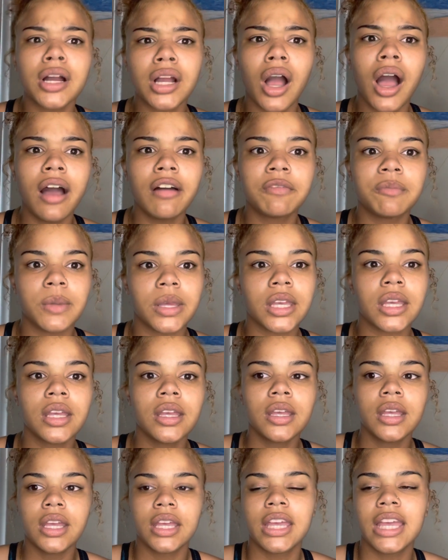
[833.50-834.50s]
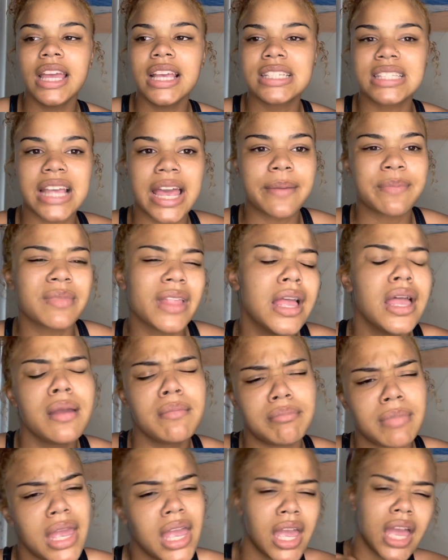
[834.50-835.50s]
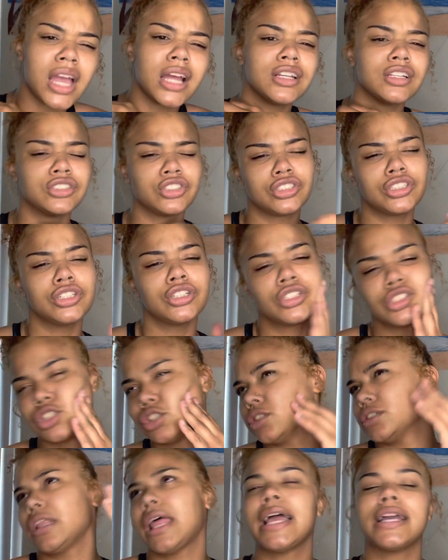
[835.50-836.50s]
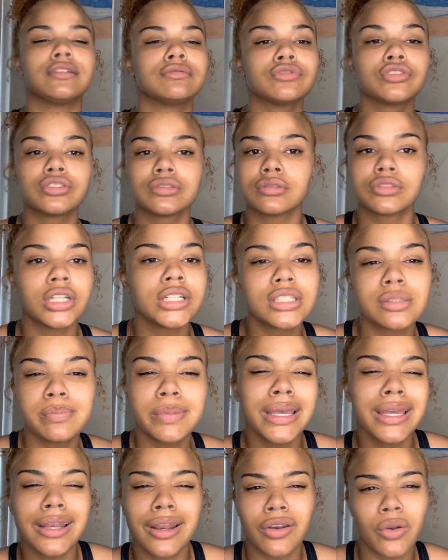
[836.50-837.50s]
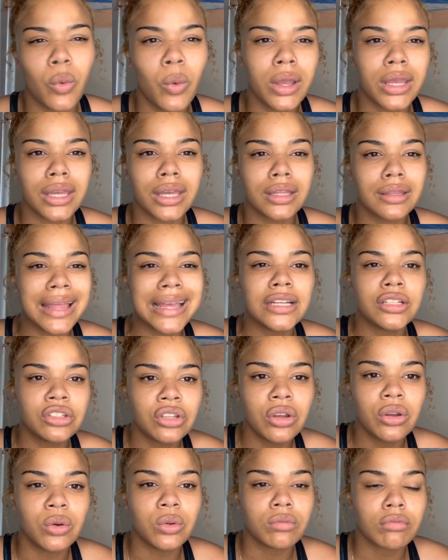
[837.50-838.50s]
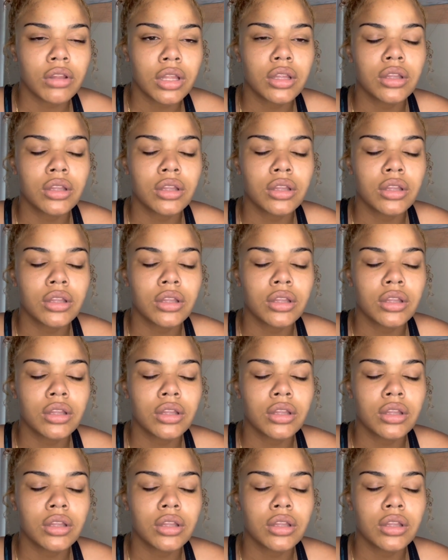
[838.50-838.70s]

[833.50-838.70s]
off me. He's like, man, dude, like, just being annoying, like, dude.